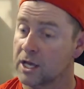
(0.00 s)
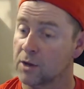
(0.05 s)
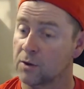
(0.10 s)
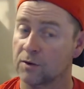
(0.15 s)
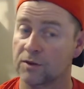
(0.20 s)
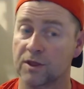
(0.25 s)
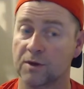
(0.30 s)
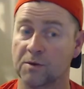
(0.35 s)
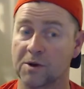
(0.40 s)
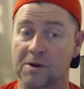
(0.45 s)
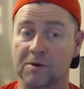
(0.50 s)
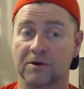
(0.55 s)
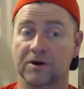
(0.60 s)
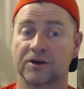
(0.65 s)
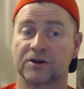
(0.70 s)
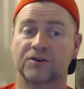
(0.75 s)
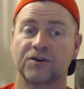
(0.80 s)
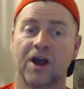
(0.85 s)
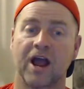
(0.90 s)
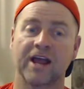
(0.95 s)
and then we
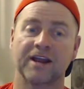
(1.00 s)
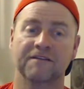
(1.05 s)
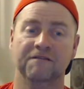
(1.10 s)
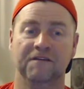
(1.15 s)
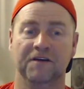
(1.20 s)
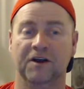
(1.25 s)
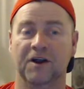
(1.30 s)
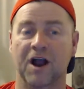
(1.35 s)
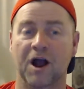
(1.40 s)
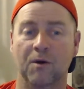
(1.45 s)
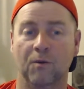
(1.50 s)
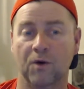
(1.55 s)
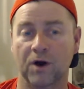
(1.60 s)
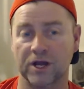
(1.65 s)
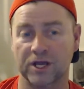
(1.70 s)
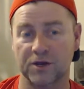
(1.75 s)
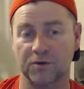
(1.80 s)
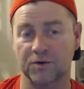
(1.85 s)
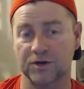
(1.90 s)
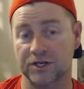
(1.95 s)
were trying to figure out
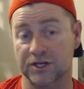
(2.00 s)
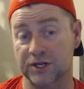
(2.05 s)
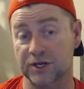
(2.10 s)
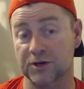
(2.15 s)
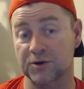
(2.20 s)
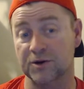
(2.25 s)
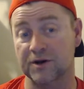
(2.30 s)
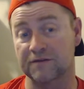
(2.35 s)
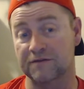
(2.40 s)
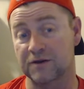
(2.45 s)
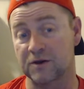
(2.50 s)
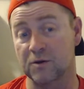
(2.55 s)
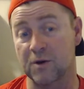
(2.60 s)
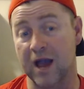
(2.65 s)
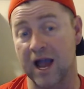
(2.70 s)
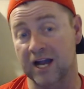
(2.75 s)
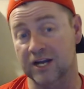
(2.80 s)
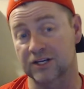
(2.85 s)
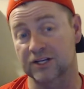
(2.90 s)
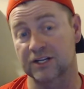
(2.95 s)
what you would do if you
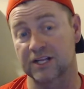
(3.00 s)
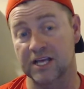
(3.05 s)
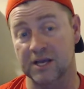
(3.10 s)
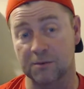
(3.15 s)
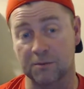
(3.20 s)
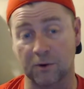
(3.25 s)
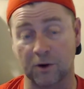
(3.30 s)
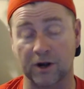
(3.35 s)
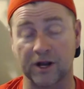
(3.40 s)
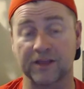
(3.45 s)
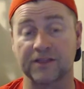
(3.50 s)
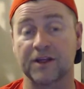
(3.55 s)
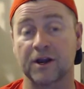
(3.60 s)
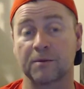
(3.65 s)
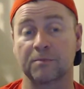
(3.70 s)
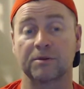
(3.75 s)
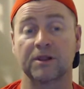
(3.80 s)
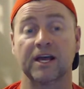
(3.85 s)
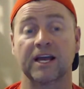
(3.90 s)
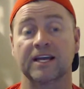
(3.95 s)
actually were in
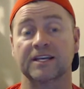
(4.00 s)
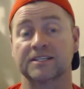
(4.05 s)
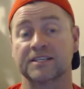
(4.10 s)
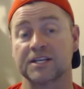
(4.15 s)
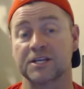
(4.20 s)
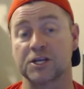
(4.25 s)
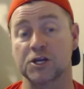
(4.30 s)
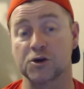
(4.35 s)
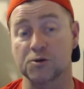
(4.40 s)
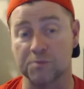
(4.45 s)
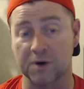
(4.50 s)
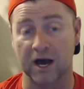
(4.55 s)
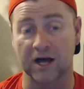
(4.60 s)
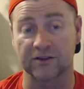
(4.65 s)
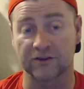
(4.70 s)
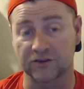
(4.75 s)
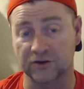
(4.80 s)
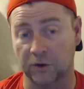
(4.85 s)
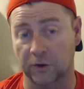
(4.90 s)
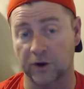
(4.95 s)
their place and you
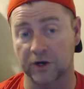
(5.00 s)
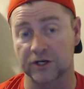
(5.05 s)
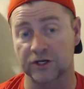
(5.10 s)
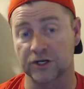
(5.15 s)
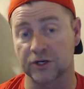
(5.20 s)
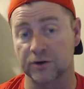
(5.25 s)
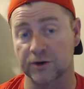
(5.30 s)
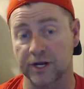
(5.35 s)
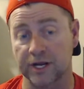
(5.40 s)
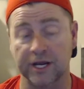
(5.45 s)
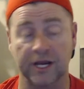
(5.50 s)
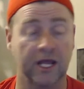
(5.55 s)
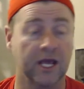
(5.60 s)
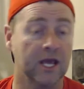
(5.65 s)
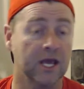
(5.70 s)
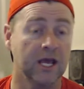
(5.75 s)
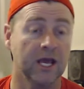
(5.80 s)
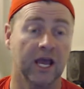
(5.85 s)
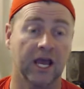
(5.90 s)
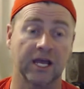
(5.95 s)
bought the storage unit
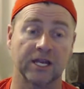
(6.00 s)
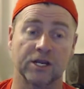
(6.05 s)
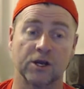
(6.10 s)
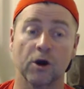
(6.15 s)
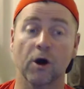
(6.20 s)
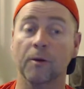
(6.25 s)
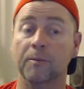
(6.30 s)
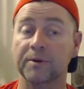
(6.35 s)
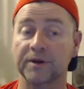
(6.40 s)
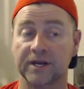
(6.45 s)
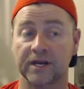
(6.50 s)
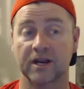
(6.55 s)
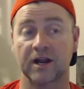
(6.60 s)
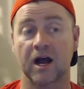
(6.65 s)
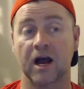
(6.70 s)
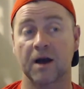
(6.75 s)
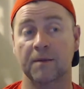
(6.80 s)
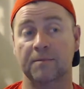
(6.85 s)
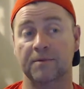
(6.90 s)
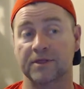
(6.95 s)
and you opened it
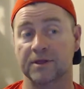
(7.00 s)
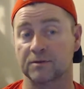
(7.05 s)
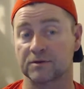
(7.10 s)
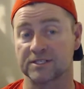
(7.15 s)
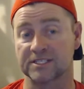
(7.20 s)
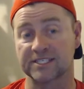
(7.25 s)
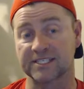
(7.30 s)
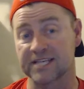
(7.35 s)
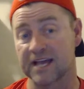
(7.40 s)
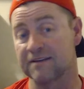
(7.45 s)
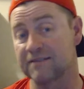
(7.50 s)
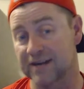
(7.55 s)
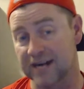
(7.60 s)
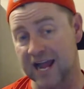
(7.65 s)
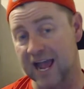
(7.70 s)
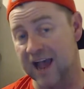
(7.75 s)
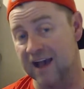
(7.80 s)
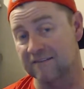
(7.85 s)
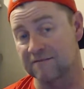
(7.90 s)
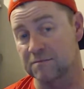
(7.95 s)
up and there was
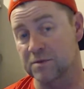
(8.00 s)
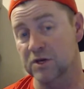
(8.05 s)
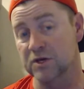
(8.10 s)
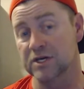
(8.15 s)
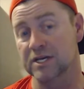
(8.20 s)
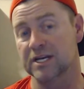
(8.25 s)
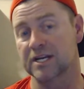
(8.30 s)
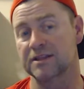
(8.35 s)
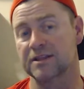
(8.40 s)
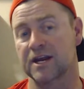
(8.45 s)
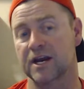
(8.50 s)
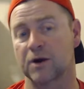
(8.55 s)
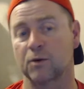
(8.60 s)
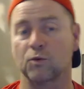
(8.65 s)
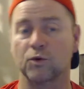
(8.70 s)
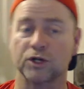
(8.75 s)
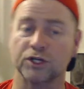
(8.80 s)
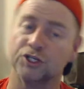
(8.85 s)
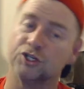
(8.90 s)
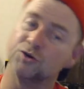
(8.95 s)
$7.5 million in there.
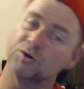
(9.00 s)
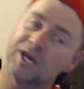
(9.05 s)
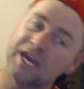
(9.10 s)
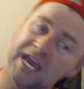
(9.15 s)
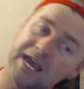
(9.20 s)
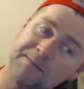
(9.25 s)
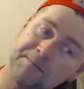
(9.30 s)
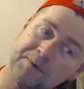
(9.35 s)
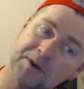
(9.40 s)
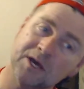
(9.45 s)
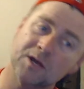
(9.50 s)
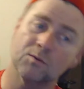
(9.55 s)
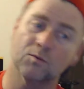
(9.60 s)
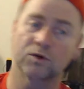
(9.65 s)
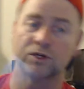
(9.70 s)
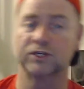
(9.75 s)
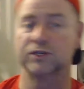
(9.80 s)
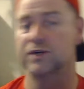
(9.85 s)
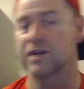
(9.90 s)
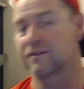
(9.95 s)
Would you keep it?
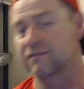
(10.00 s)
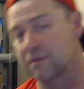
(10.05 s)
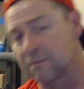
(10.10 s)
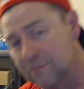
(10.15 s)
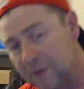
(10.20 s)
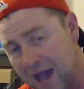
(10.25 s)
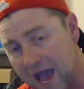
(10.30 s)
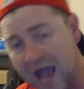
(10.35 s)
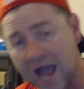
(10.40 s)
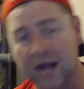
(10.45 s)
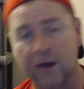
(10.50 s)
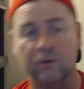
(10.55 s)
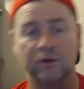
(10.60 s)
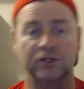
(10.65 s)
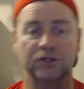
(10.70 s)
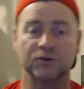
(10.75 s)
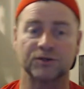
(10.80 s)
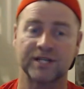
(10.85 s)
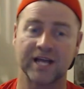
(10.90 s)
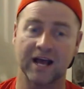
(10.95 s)
Would you give it back?
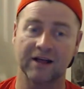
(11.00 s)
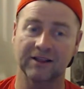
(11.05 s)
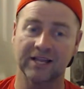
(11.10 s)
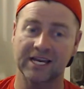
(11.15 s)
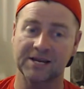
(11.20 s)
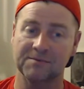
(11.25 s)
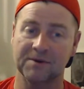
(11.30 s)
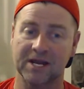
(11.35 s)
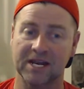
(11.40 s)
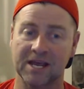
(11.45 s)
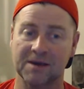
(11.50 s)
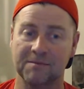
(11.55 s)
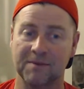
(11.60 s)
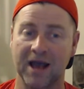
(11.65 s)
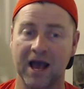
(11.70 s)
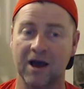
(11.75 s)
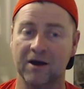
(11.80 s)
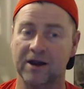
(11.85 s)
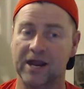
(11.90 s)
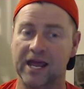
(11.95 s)
Would you tell anybody
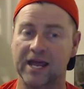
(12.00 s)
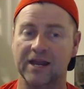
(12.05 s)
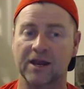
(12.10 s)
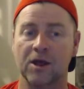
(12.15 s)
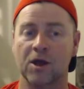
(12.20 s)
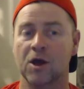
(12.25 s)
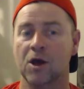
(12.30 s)
about it?